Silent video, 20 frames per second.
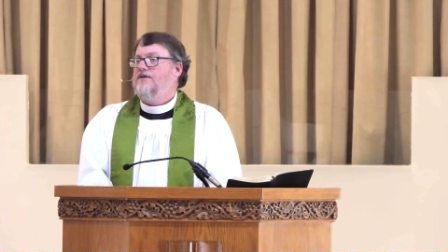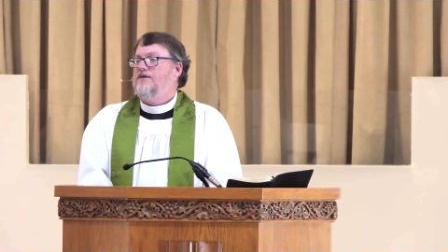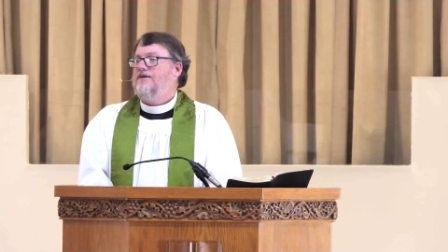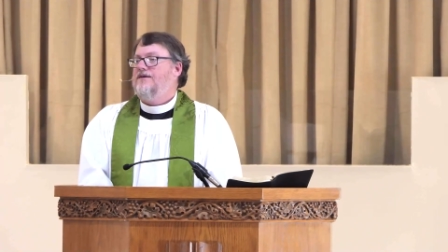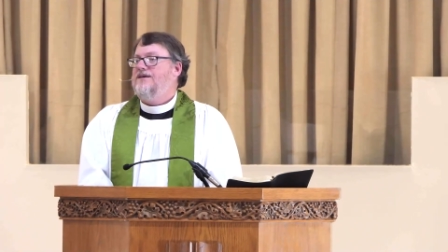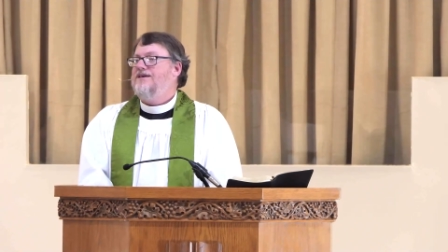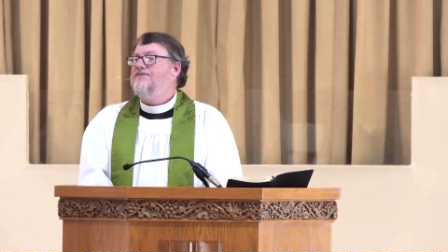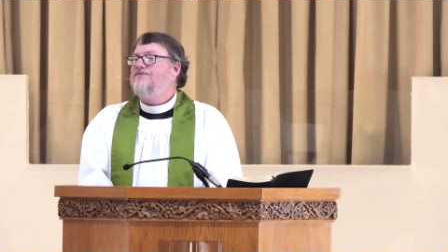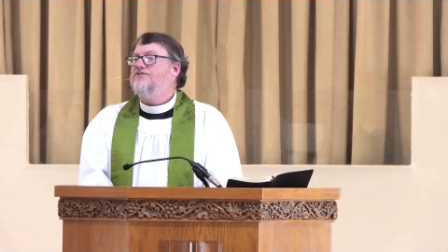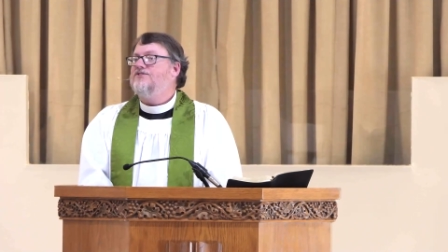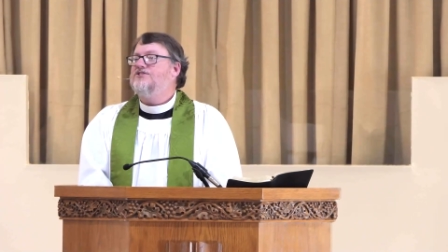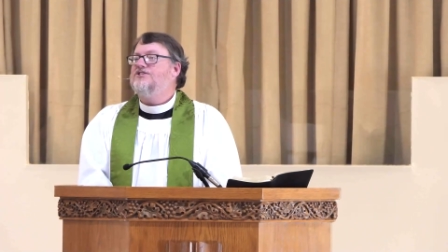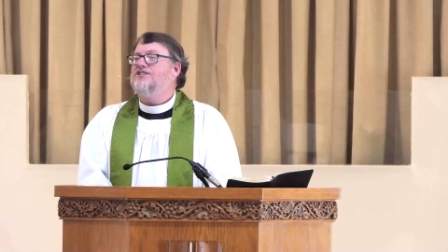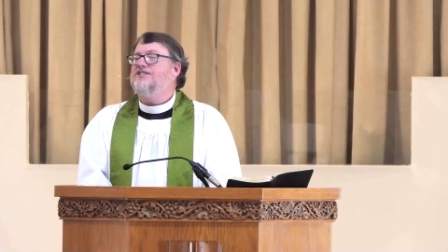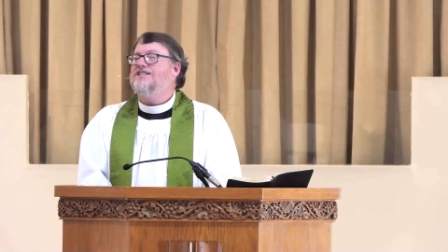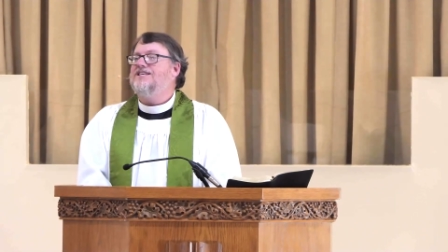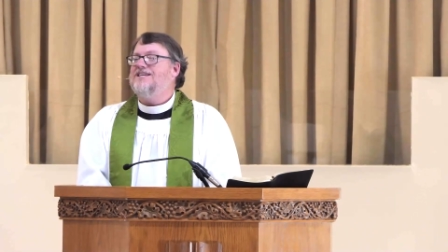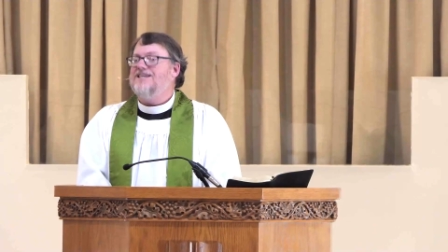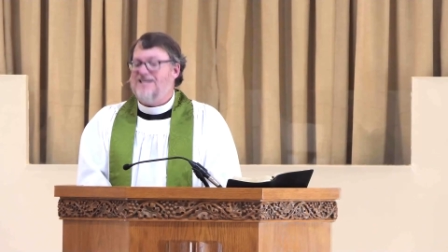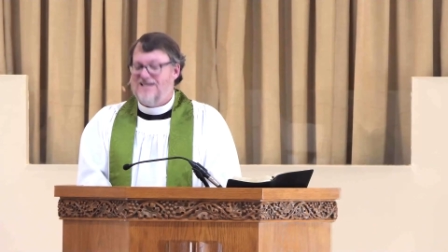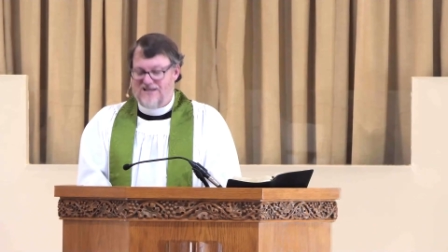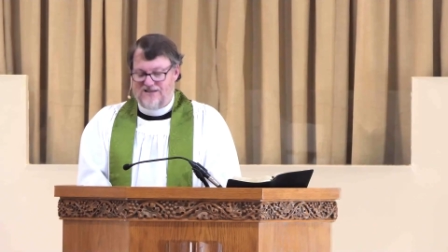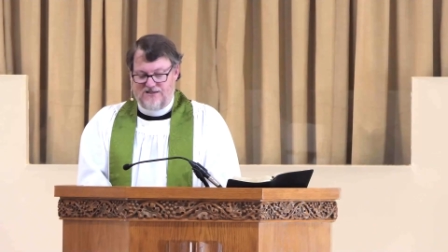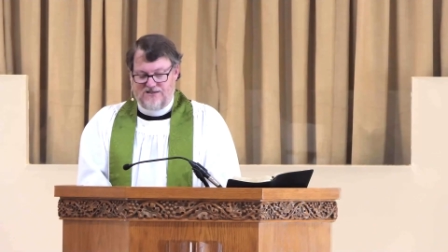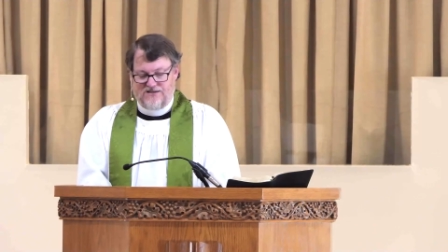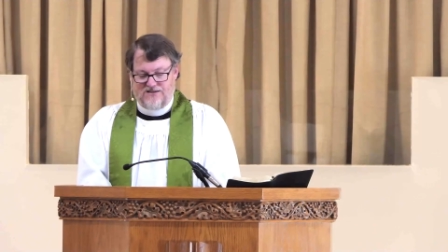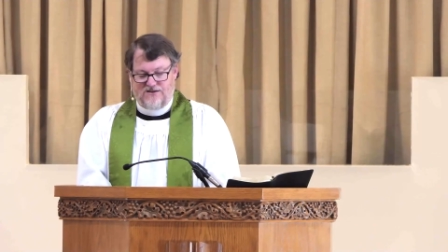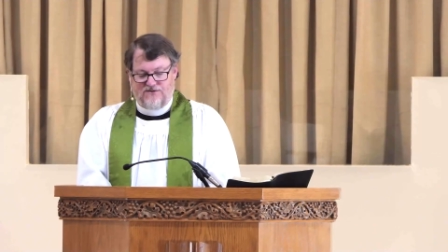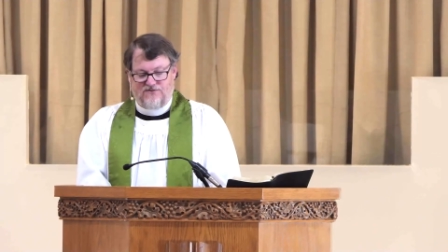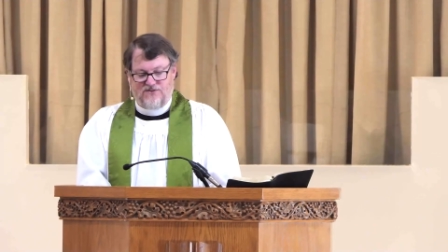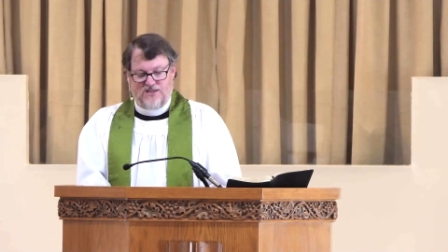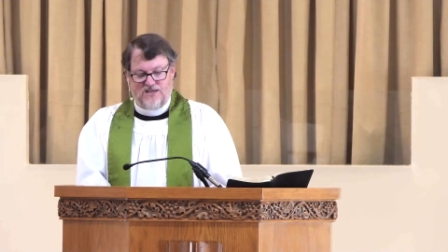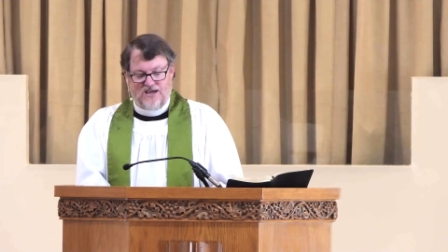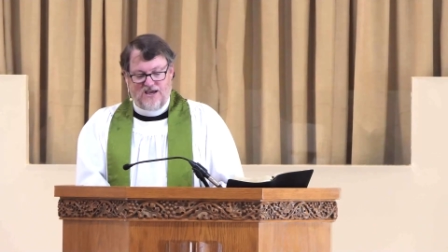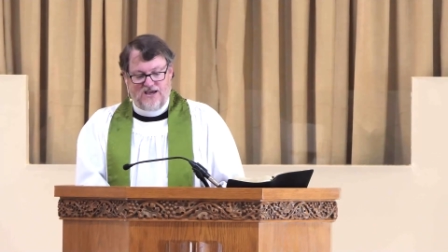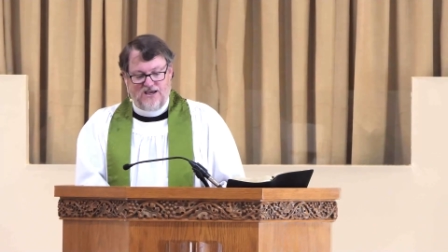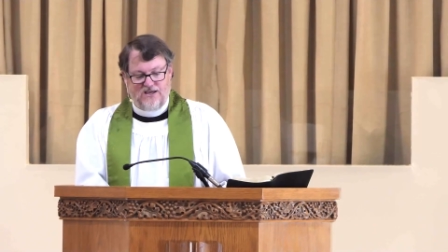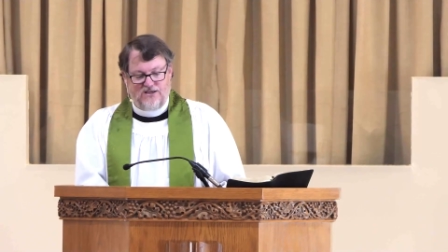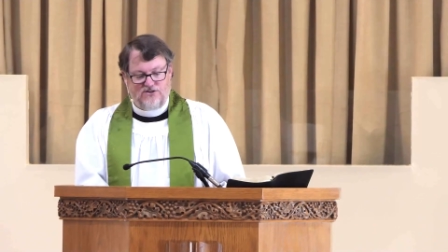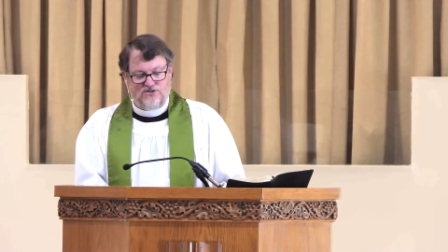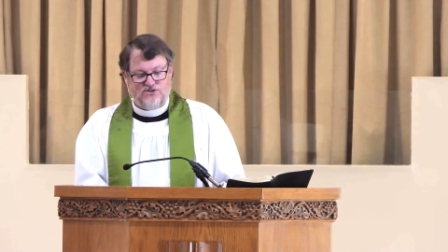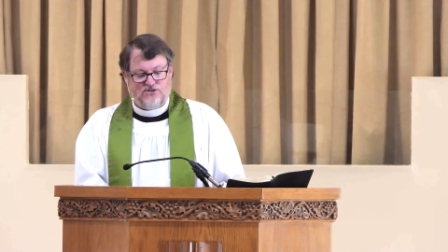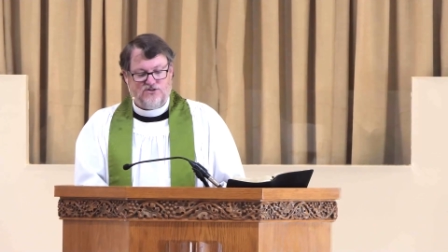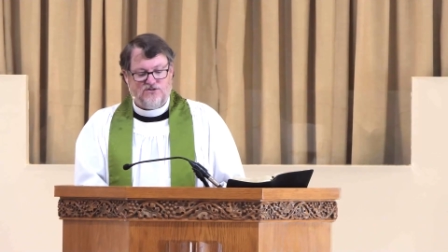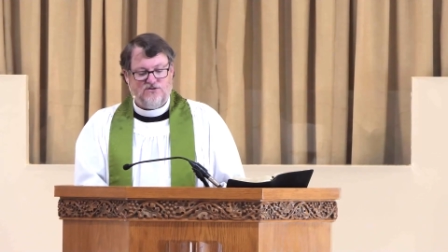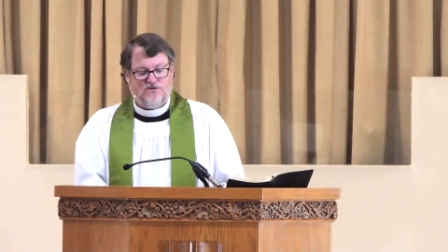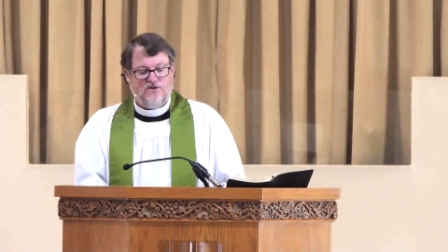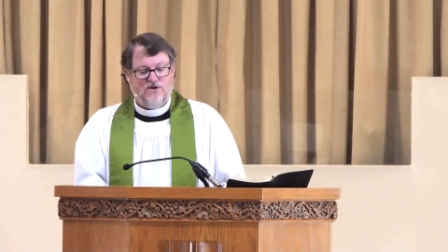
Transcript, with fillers: even to the end of the age.